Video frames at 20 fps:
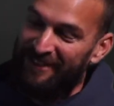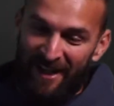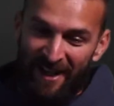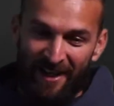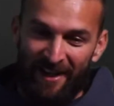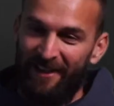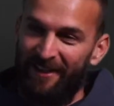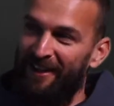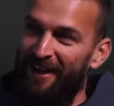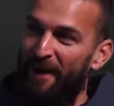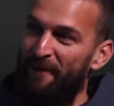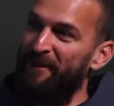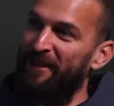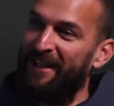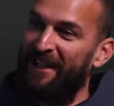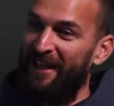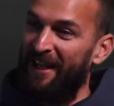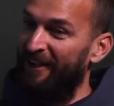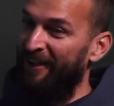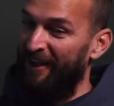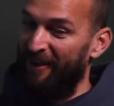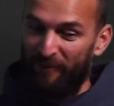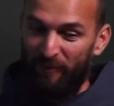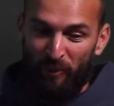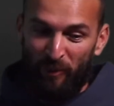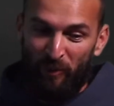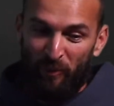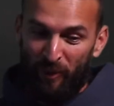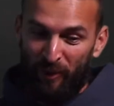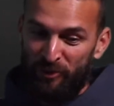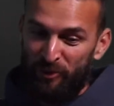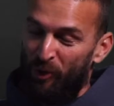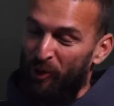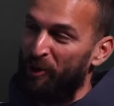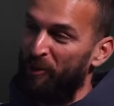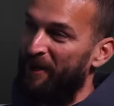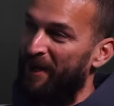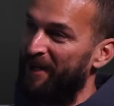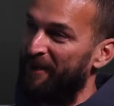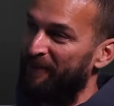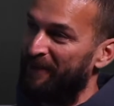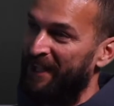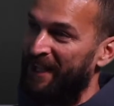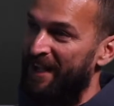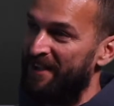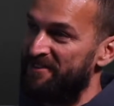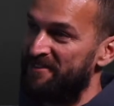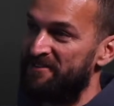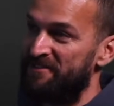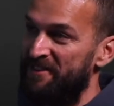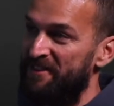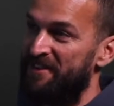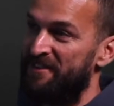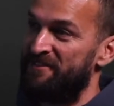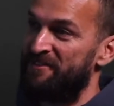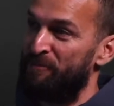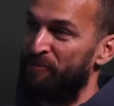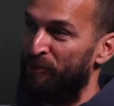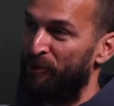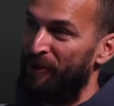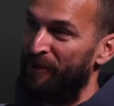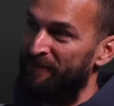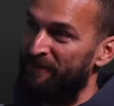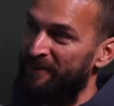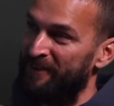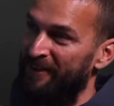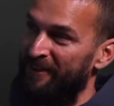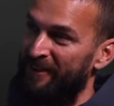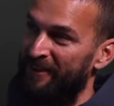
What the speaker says: Yeah. I mean, like we'll talk about it, but Kansas City has improved.